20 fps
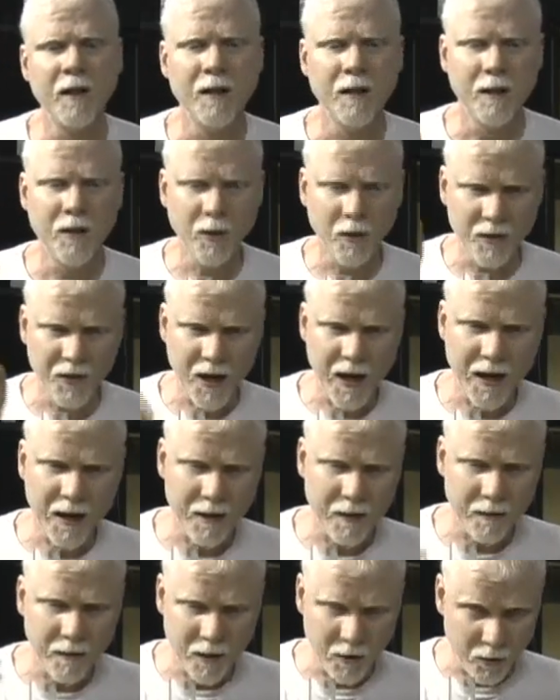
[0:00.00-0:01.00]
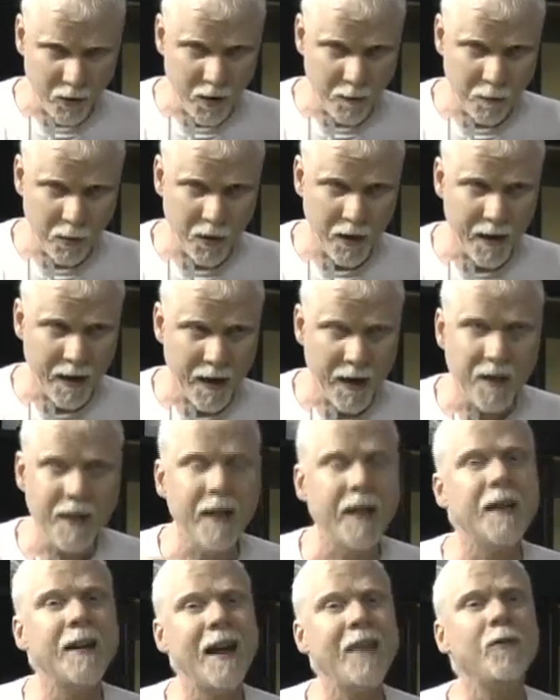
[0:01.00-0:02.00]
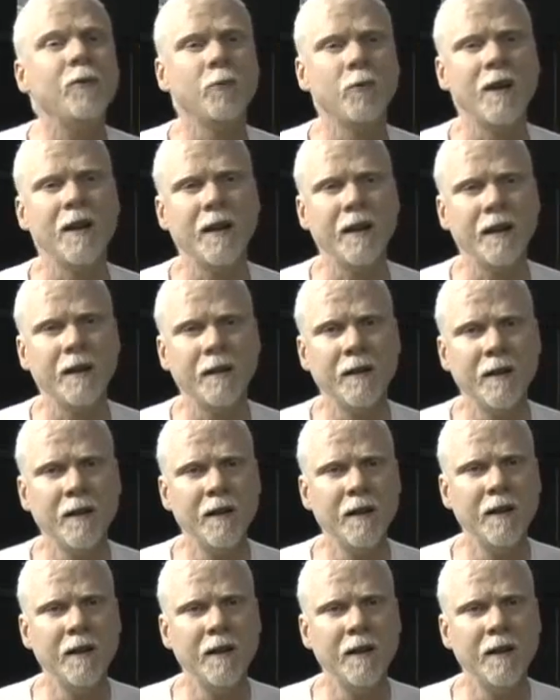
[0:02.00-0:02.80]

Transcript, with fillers: you'll take you'll put it in and take another reading,